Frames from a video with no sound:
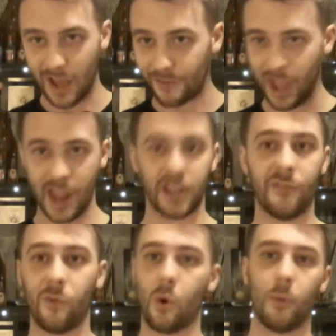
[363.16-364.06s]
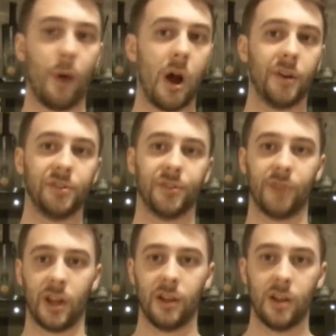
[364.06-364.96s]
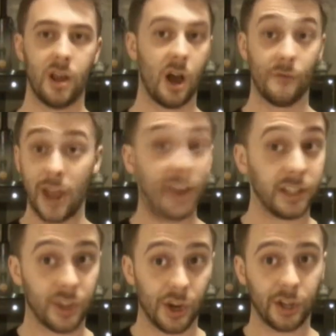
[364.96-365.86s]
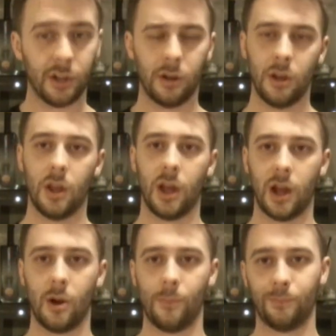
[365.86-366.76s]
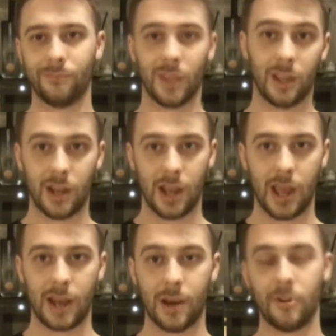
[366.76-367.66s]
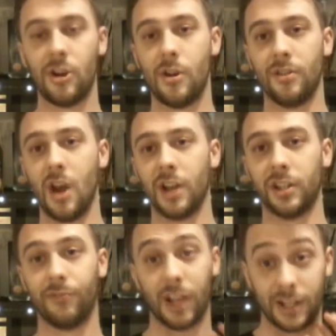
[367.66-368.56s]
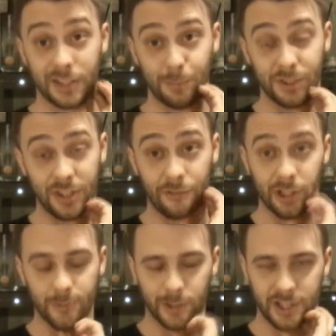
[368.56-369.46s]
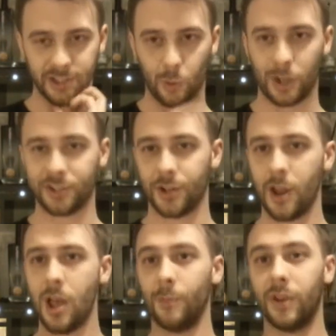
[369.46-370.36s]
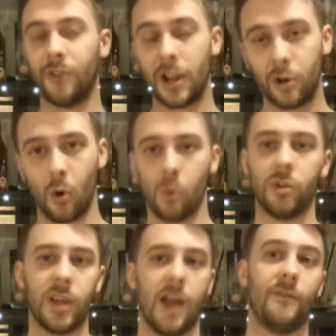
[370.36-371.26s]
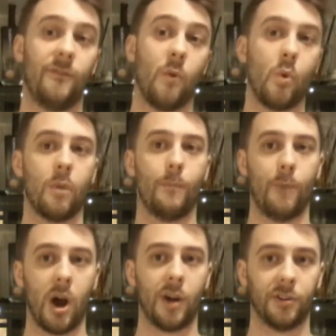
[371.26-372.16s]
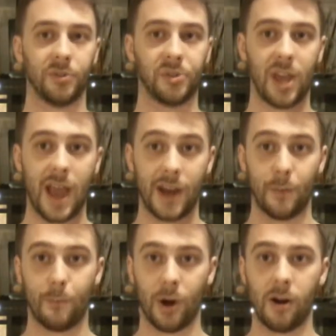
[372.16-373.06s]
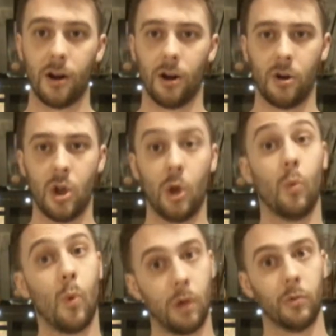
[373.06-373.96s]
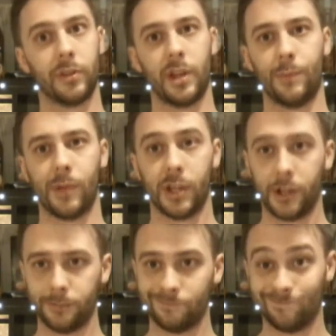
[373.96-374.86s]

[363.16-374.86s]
to have any 4 bottles of anything, and I'm not giving any specifics with this question, but if I could only have 4 bottles at a bar, what would they be?